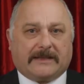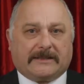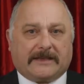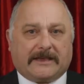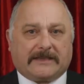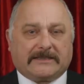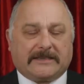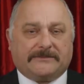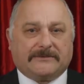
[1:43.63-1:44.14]

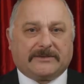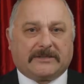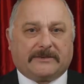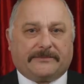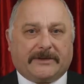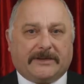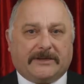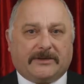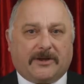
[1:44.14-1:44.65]
there seems
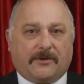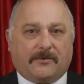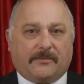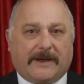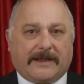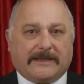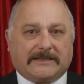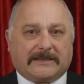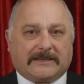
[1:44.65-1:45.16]
to be no
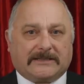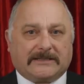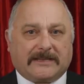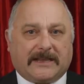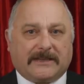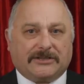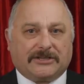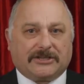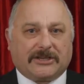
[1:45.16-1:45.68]
way to
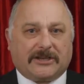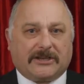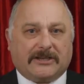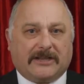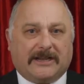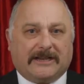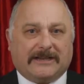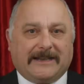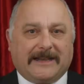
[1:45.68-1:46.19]

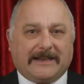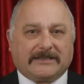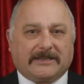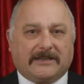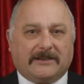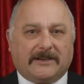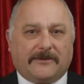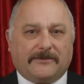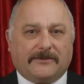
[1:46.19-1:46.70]
censure, let
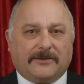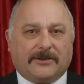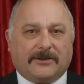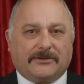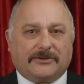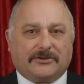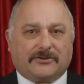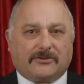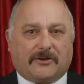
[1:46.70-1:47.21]
alone
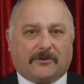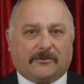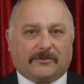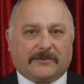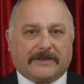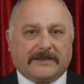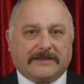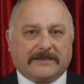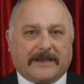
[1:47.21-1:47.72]

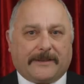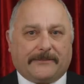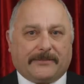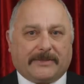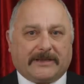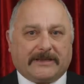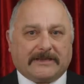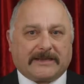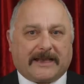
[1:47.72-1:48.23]
control these
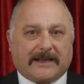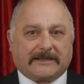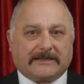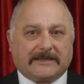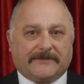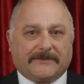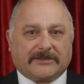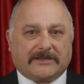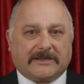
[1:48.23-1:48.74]
MPs'
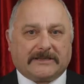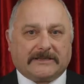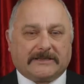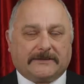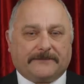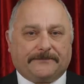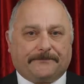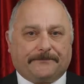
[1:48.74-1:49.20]
activities.